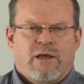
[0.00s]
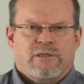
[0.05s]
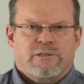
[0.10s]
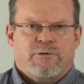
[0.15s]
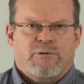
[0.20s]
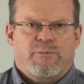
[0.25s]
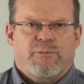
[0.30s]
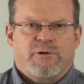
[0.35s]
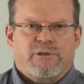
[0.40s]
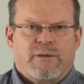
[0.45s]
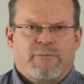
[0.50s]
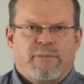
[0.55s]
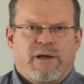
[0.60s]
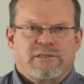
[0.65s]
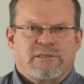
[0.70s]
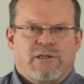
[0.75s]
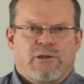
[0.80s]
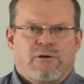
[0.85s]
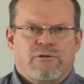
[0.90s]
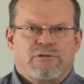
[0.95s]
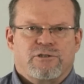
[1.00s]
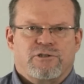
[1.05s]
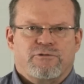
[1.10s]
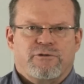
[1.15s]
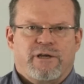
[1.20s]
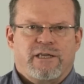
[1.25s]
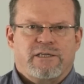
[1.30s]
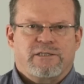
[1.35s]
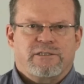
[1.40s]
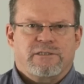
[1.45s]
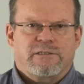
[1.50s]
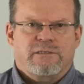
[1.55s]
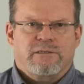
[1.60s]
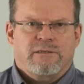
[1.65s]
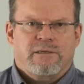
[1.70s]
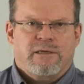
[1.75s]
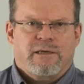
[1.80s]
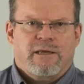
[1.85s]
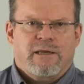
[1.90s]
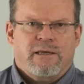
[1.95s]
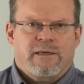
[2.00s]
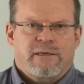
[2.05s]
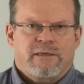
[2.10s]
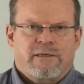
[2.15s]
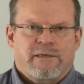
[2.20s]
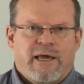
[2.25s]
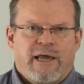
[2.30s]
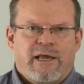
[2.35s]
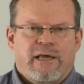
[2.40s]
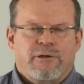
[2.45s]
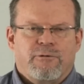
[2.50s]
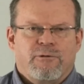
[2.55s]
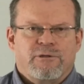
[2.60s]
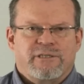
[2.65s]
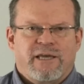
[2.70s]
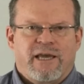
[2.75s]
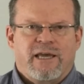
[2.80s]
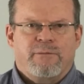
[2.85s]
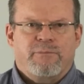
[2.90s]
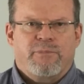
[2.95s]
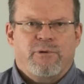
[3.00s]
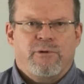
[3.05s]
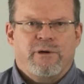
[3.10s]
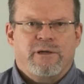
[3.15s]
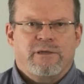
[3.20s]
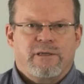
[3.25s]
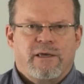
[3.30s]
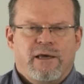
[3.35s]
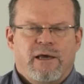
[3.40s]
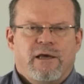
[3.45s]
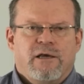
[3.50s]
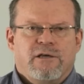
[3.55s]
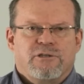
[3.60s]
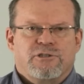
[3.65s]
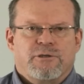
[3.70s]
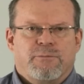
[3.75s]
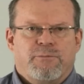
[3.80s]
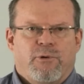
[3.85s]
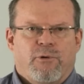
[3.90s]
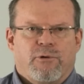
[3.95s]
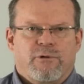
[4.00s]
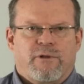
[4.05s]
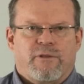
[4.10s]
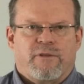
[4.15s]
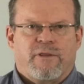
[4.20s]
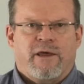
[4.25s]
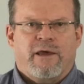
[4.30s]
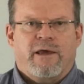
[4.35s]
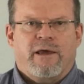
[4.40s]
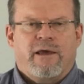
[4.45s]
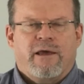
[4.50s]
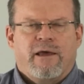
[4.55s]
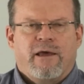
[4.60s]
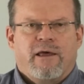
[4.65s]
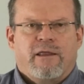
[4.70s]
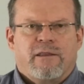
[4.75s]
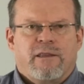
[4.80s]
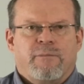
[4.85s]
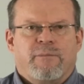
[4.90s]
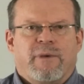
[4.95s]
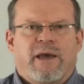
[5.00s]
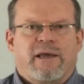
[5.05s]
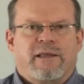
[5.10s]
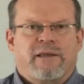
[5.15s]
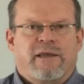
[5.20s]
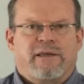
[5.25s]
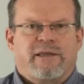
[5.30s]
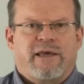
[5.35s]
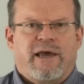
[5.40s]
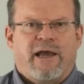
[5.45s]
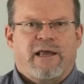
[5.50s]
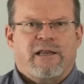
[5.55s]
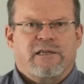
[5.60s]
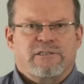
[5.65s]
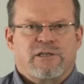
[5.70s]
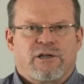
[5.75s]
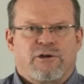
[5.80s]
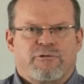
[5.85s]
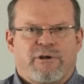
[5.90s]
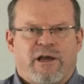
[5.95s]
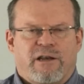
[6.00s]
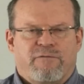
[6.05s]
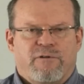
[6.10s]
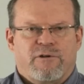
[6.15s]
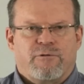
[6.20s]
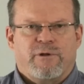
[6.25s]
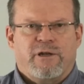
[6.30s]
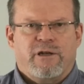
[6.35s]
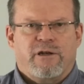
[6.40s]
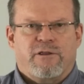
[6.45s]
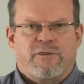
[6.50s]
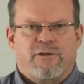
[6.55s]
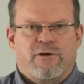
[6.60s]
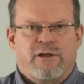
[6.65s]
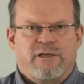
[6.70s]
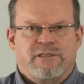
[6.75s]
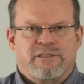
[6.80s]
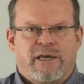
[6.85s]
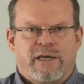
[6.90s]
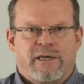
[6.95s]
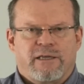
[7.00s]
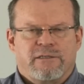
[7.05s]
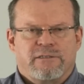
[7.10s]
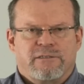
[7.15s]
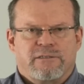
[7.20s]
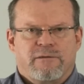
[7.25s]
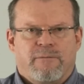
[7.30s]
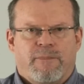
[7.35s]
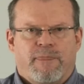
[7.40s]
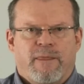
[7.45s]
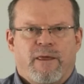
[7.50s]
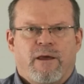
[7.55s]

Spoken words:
So we put the muscle on stretch, take it to its end point, support it there, then make an antagonist contract for 20 to 30 seconds.